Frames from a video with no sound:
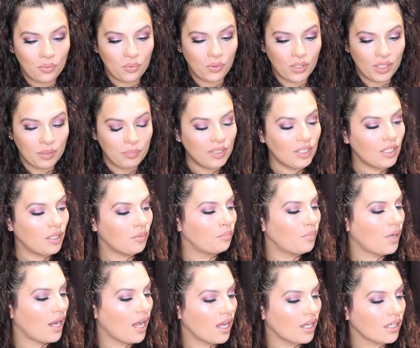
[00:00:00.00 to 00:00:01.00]
premium
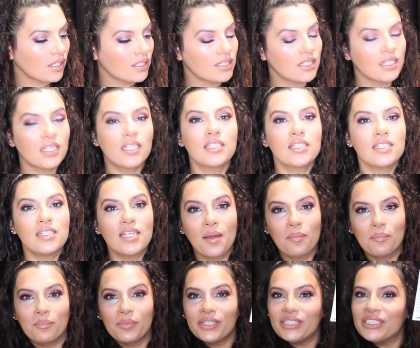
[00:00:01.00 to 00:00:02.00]
box is
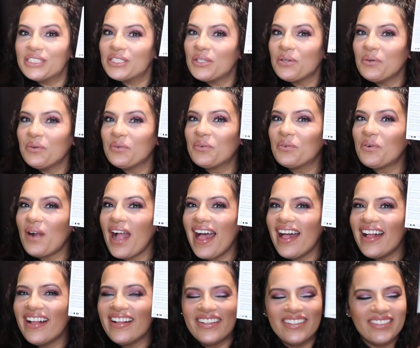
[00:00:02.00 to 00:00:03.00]
number
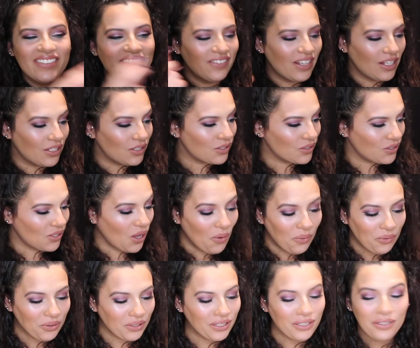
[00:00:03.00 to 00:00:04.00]
12
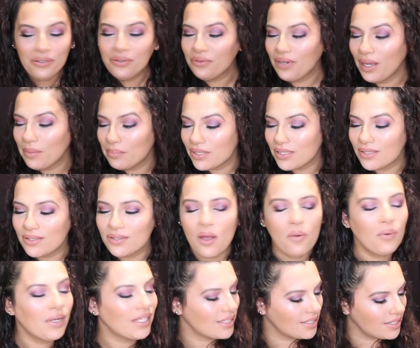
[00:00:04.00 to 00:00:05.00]
so cute i'm
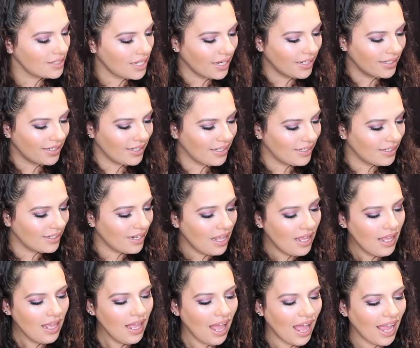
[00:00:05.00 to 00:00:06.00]
so excited
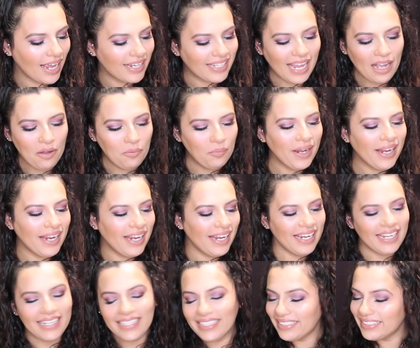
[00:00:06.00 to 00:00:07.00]
i can't
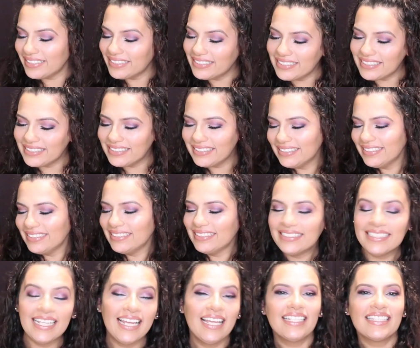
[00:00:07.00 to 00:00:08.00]

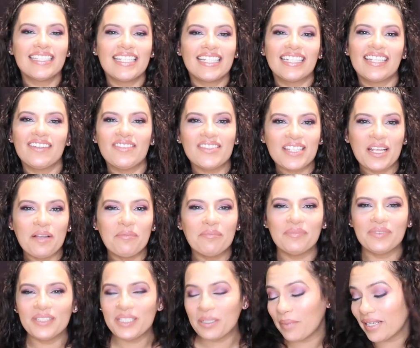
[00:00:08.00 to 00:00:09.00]
wait to give some
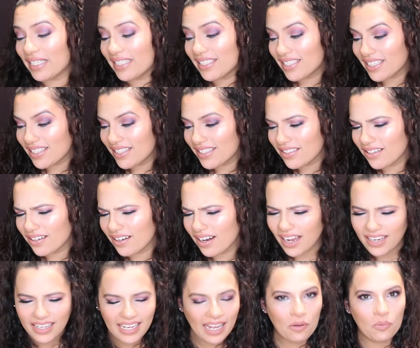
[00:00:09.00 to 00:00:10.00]
to my sister
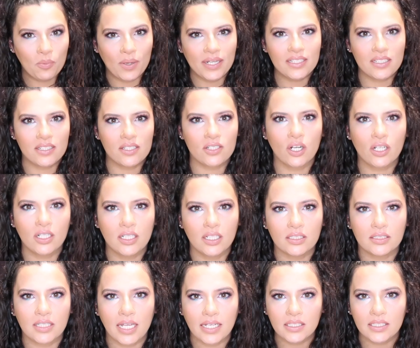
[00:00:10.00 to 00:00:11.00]
i can't wait to start
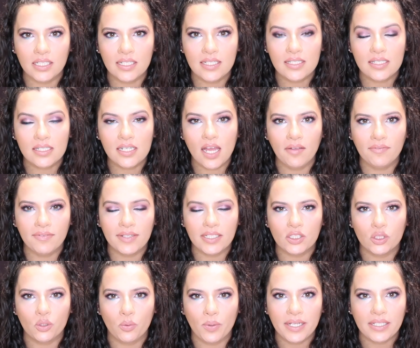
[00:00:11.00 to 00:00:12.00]
collecting stuff
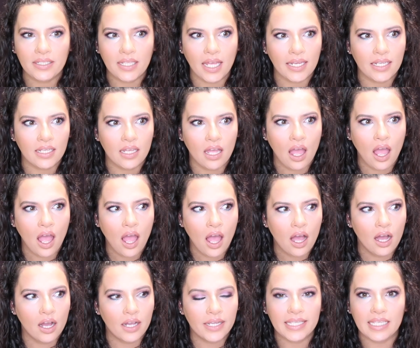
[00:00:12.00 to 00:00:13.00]
and doing like
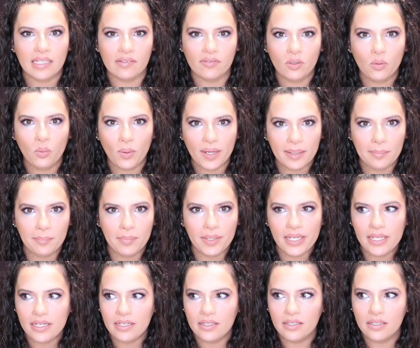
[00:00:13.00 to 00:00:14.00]
a giveaway
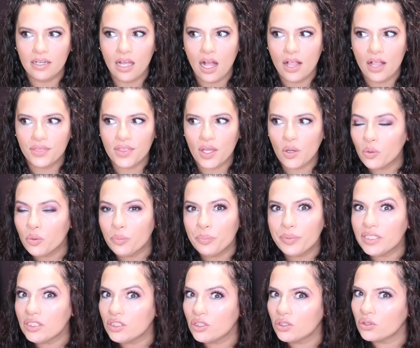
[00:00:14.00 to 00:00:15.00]
bin that
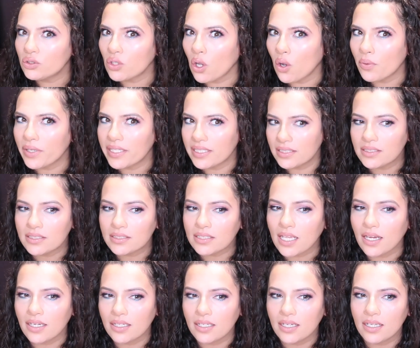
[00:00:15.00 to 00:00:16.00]
would be so
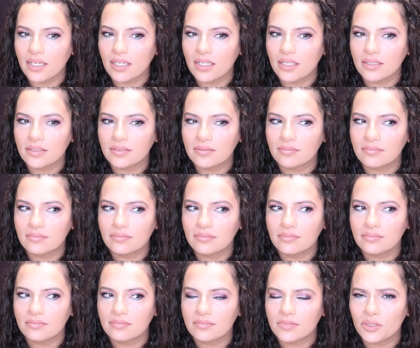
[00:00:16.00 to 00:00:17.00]
exciting
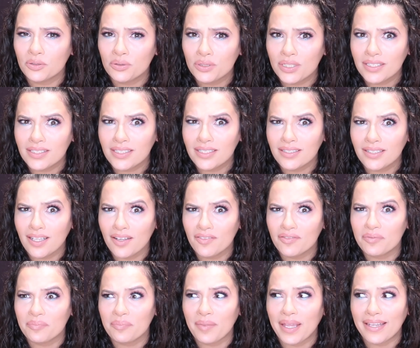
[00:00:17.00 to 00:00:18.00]
who doesn't
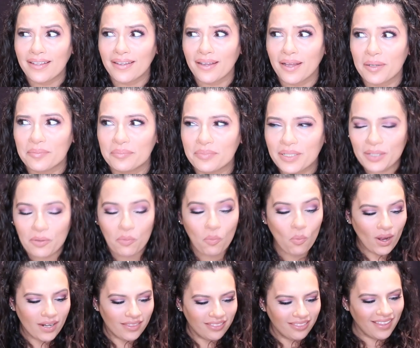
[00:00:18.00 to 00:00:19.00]
love makeup like
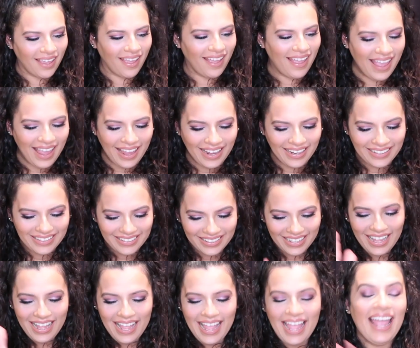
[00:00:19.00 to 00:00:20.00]
what the
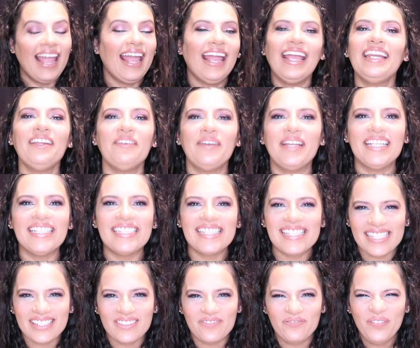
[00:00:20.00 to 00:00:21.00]
heck
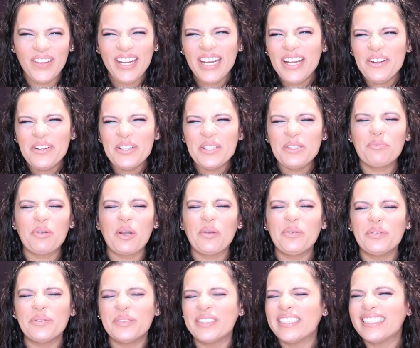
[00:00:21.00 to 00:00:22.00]
Anyways, this video is
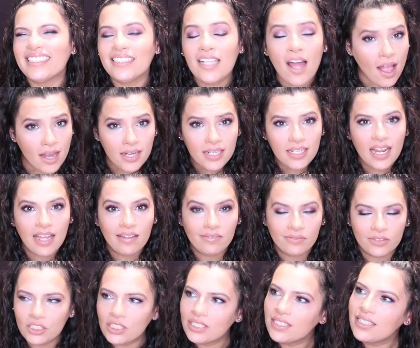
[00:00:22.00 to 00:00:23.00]
probably long
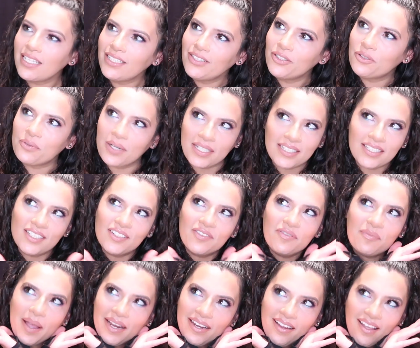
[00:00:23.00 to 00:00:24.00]
enough, just like the rest
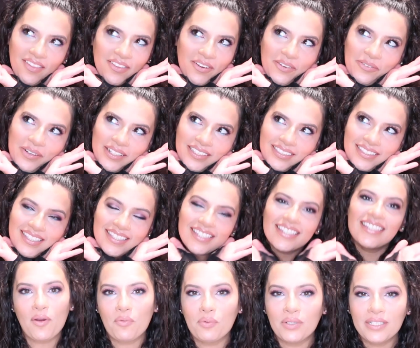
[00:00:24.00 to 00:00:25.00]
of my other ones.
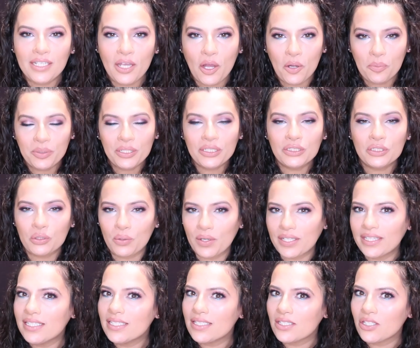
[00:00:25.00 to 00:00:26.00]
I really hope you
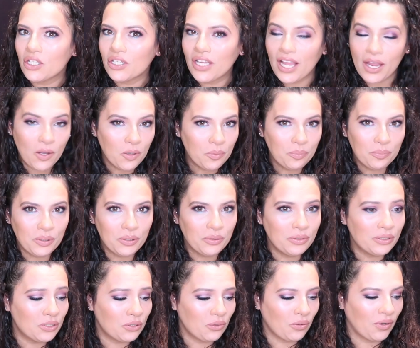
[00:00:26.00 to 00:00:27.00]
enjoyed this look. I hope
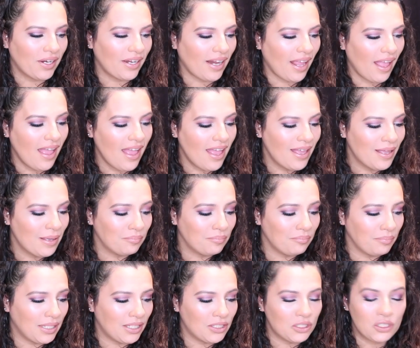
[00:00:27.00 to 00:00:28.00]
you enjoyed
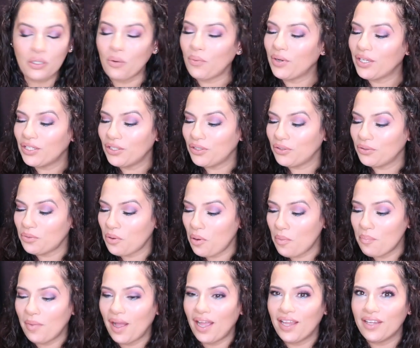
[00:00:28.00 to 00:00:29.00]
me showing you
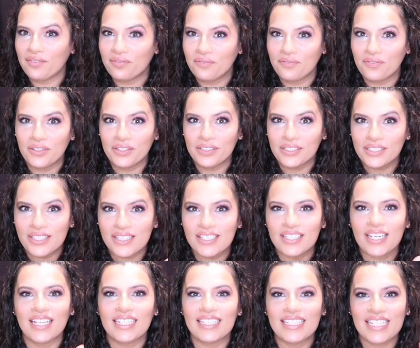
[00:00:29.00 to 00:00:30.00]
my
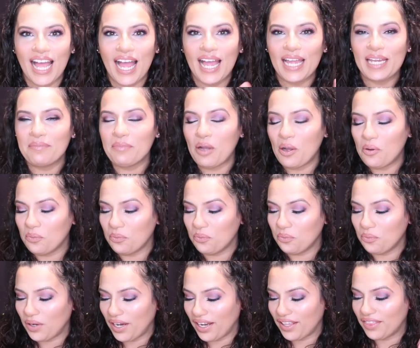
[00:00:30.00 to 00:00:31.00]
first
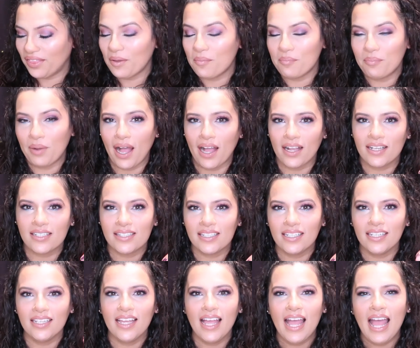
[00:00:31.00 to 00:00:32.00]
time with
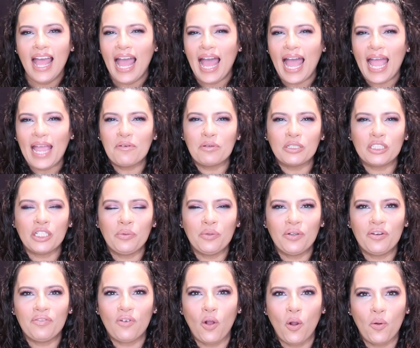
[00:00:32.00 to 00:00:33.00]
Boxy. I wish I
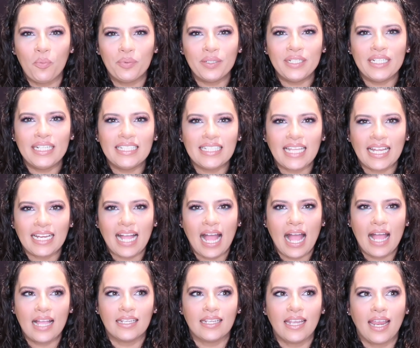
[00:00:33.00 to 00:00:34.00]
would have opened it like
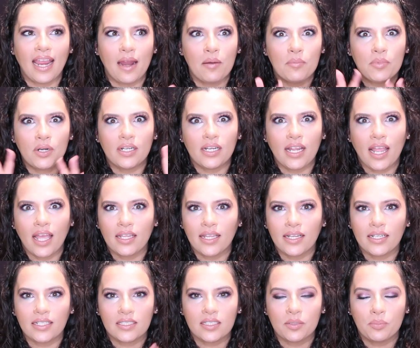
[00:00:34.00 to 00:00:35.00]
on camera and had
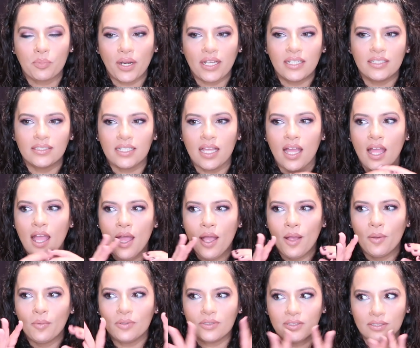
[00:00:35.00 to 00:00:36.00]
like a surprise
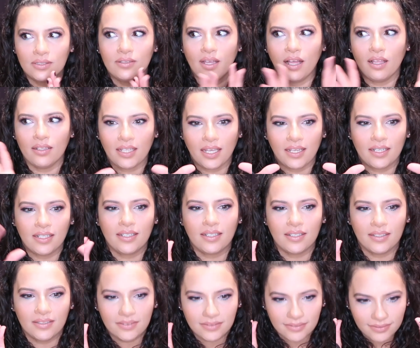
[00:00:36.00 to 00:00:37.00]
uh,
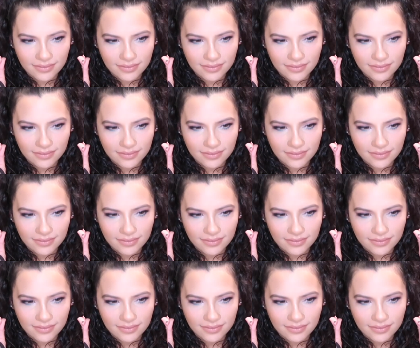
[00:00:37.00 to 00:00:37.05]
like